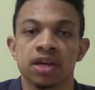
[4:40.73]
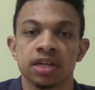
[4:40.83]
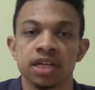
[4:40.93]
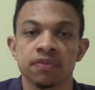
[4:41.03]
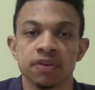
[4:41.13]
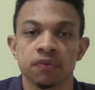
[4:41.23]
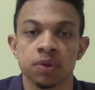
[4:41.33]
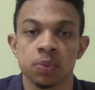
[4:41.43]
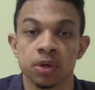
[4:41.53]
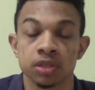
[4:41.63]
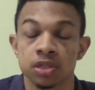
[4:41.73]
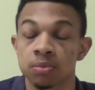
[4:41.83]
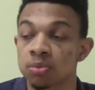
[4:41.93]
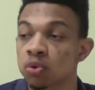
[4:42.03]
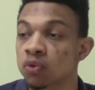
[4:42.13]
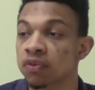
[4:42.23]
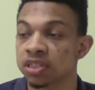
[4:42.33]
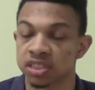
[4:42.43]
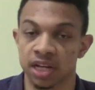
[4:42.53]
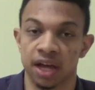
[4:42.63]
Even if we want to move
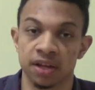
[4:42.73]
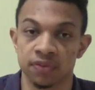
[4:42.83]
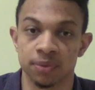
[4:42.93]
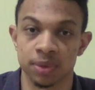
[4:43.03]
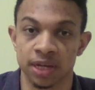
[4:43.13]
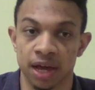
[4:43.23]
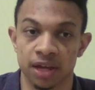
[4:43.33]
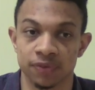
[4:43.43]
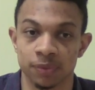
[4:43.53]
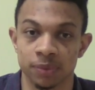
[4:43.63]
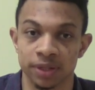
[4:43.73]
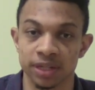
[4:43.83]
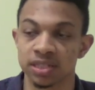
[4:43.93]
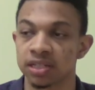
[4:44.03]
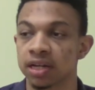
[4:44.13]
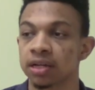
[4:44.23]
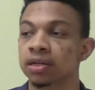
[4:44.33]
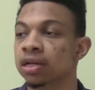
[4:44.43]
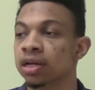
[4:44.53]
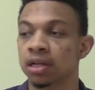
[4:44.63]
aside from the cast for a minute, let's say,
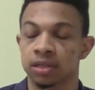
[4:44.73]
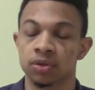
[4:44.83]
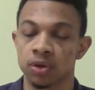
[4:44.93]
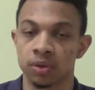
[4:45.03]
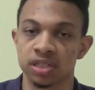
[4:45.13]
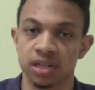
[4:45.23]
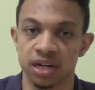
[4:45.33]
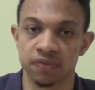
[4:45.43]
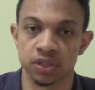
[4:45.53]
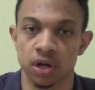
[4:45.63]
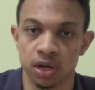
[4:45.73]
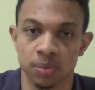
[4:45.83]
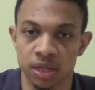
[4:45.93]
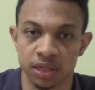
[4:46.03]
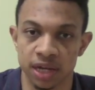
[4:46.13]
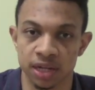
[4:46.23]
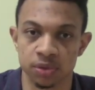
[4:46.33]
you know, let's not even talk about the cast.